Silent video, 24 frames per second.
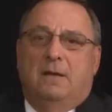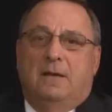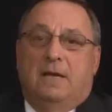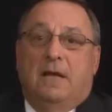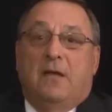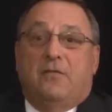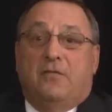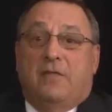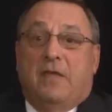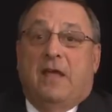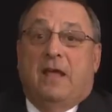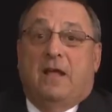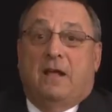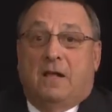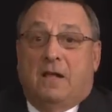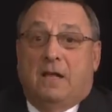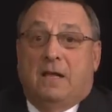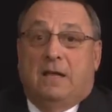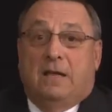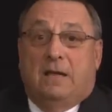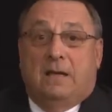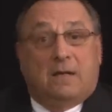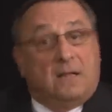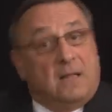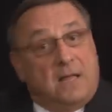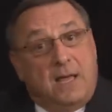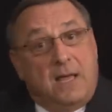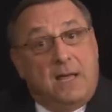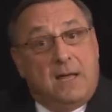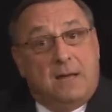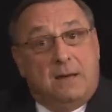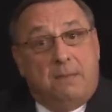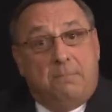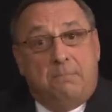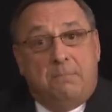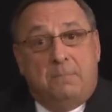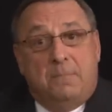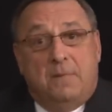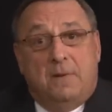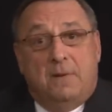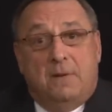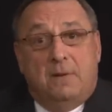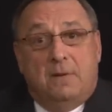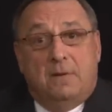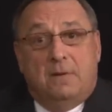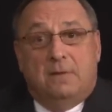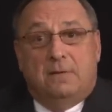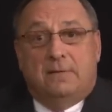Yet they claim
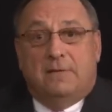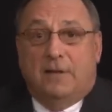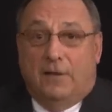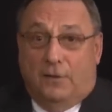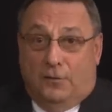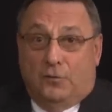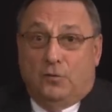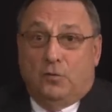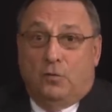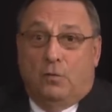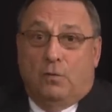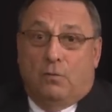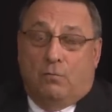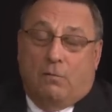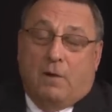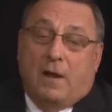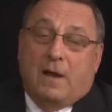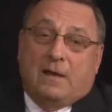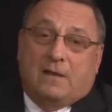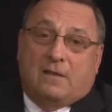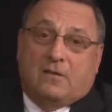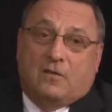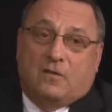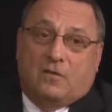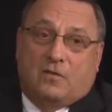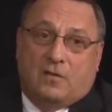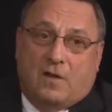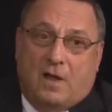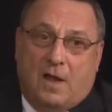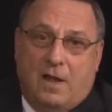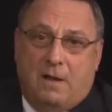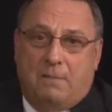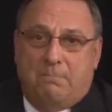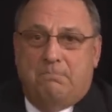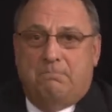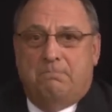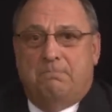they'll do it right this time.